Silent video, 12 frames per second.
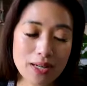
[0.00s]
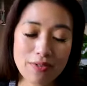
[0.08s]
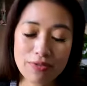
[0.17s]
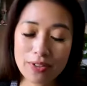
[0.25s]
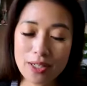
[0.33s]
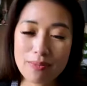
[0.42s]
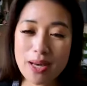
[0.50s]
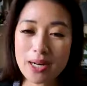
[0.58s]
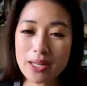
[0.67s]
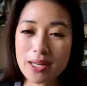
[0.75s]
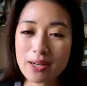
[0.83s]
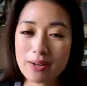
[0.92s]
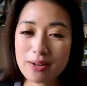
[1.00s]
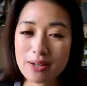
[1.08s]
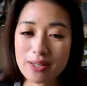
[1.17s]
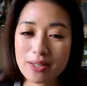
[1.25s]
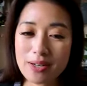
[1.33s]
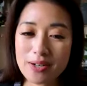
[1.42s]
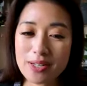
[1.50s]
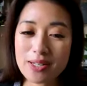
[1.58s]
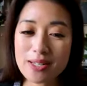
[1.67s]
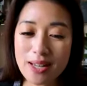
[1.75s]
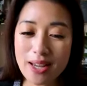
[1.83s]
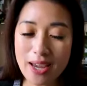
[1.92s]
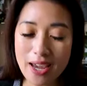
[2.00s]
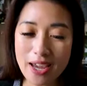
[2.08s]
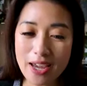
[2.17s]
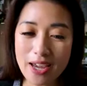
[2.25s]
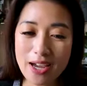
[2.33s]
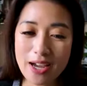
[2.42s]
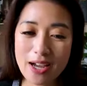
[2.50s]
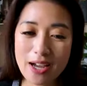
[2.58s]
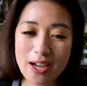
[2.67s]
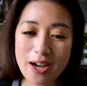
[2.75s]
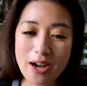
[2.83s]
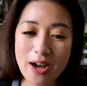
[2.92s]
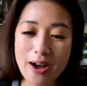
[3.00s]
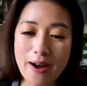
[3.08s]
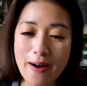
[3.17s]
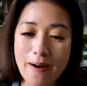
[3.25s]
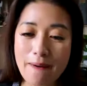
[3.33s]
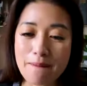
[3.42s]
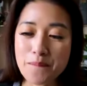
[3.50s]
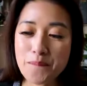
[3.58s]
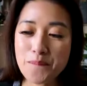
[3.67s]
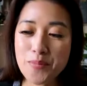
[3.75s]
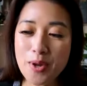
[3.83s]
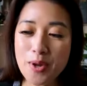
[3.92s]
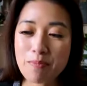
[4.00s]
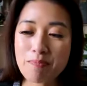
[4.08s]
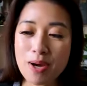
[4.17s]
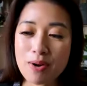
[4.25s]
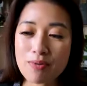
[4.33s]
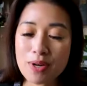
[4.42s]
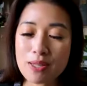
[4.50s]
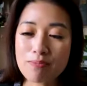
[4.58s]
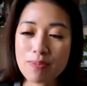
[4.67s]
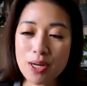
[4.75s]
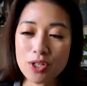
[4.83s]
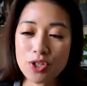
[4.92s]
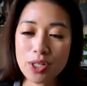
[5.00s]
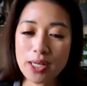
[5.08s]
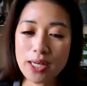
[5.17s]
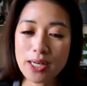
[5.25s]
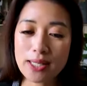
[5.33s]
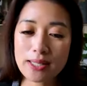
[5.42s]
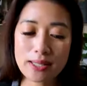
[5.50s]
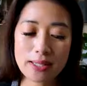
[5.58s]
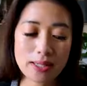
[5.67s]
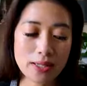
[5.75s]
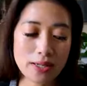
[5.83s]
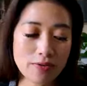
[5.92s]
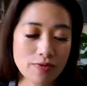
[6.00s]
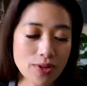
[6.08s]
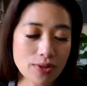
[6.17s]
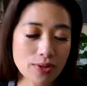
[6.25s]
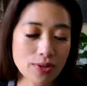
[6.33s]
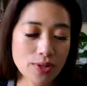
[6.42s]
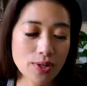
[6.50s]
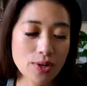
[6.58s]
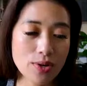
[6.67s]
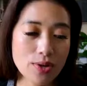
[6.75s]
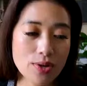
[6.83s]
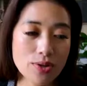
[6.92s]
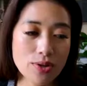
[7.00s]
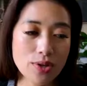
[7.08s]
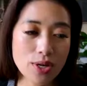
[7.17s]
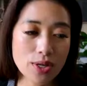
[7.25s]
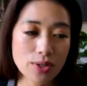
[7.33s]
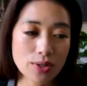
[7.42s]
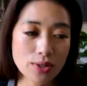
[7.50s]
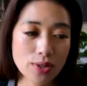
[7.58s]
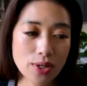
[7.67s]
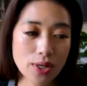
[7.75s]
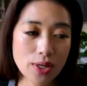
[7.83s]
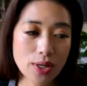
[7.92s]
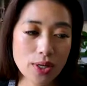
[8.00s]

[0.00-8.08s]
Definitely Medicare is here to stay. But with budget cuts and different things,